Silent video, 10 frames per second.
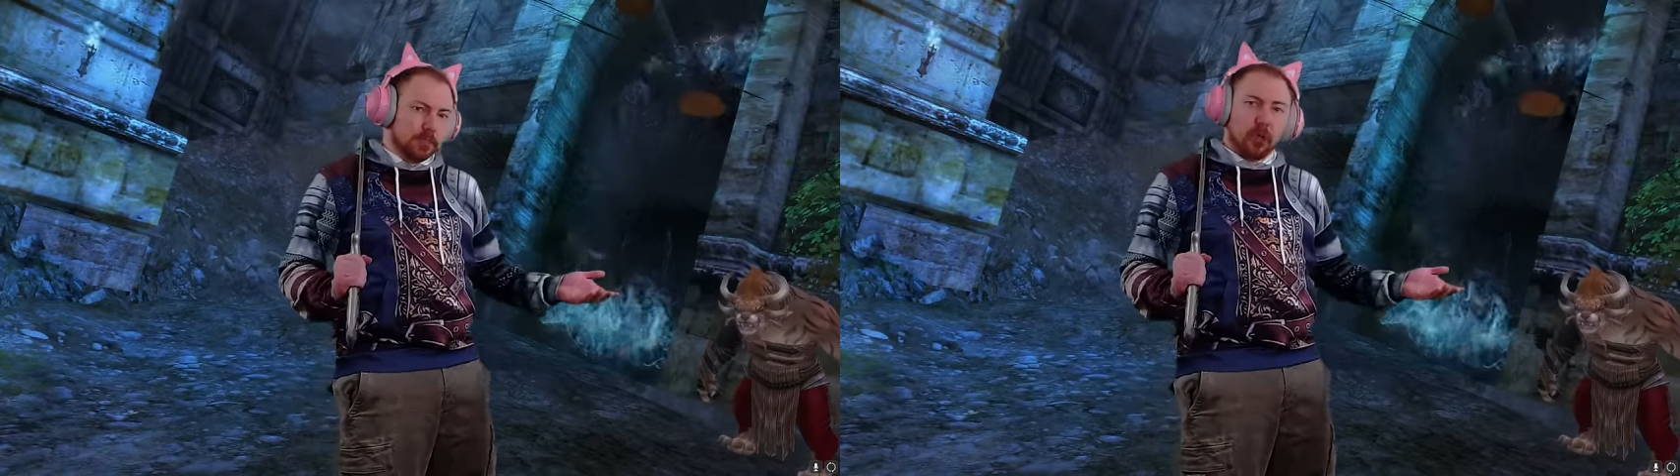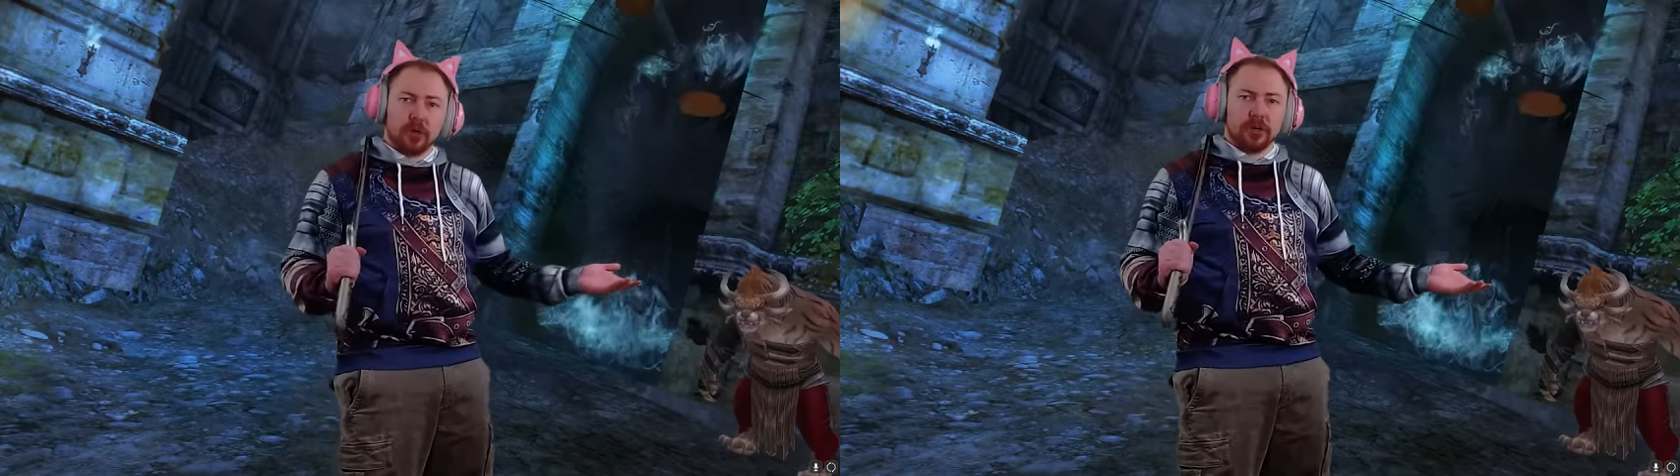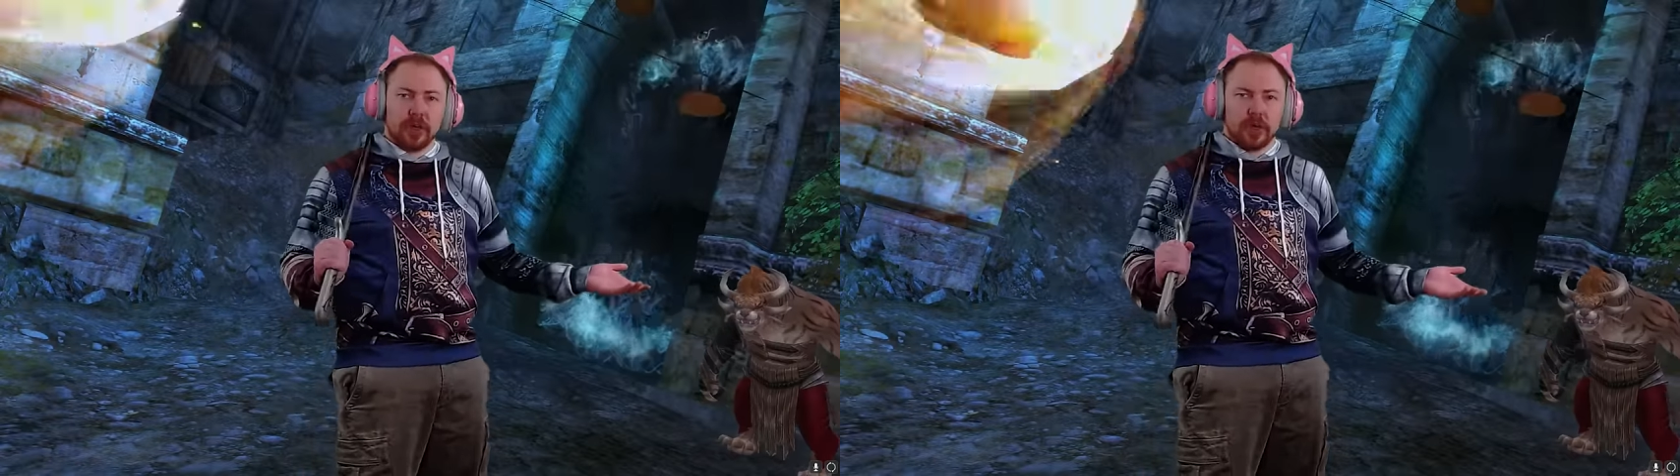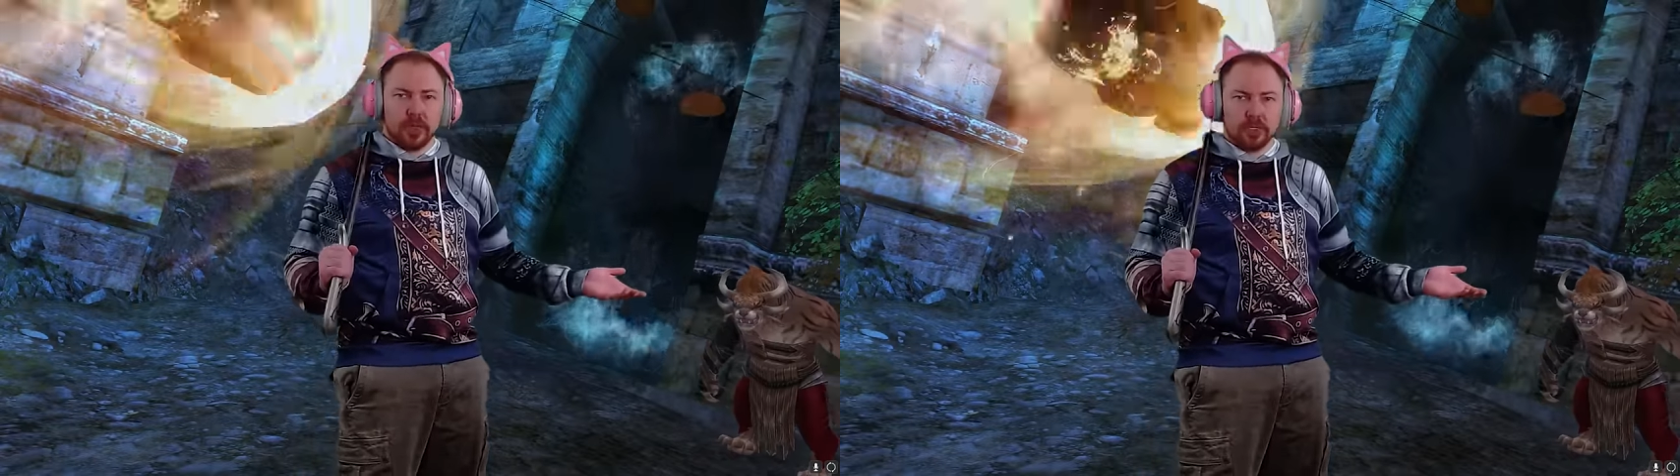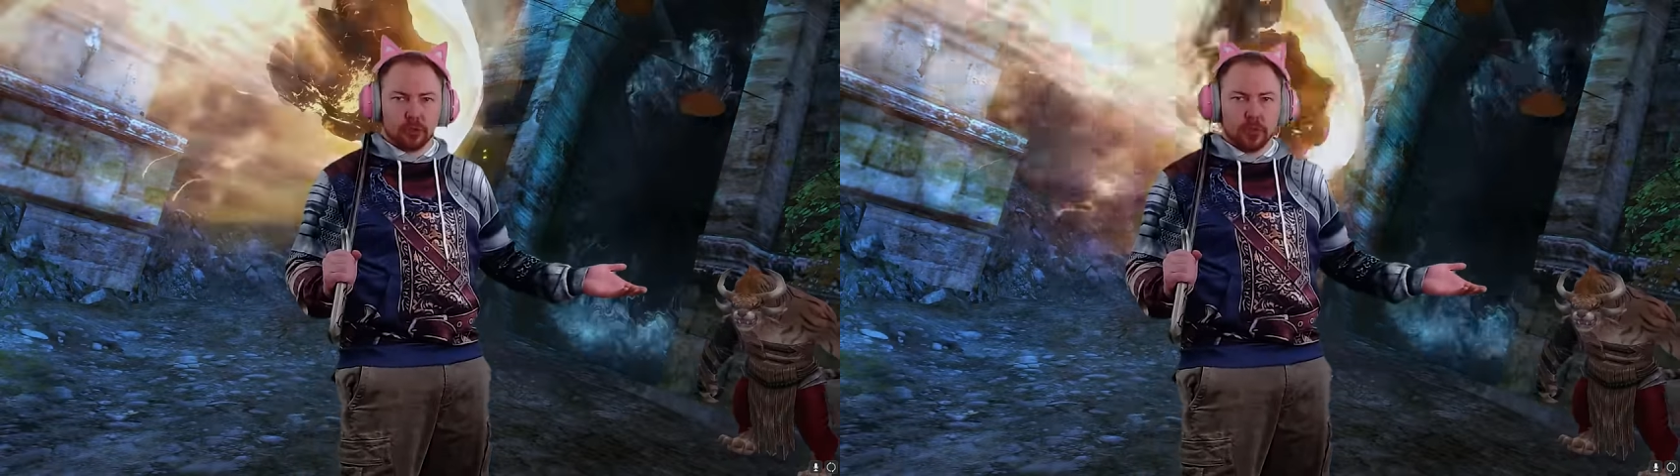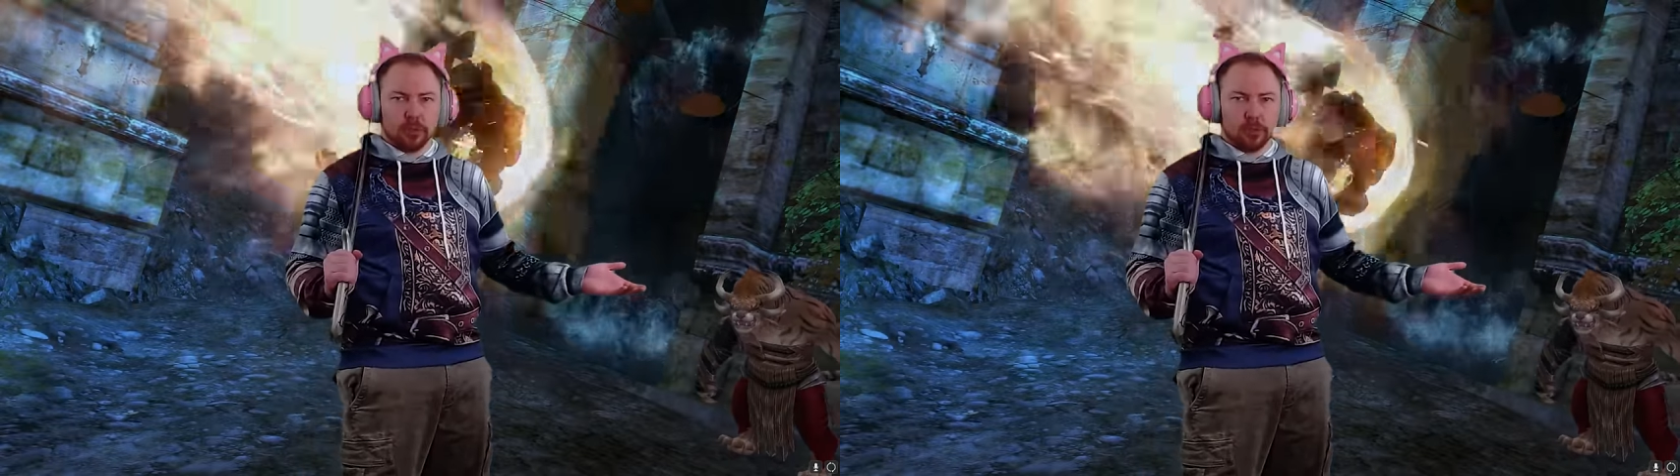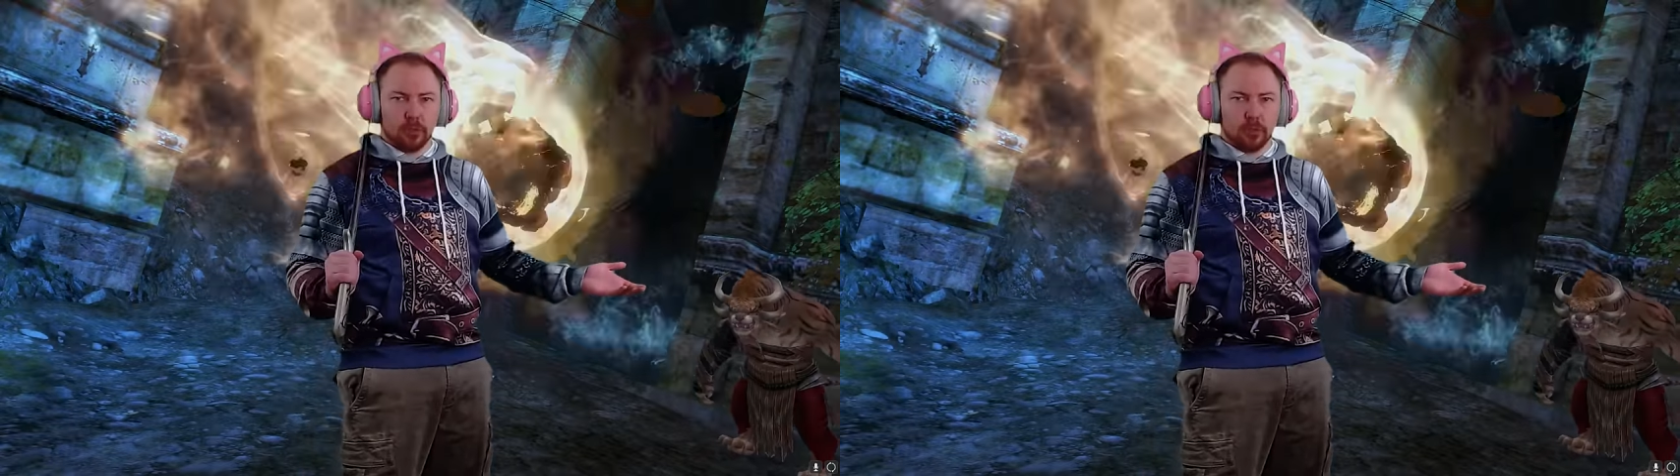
not an unenjoyable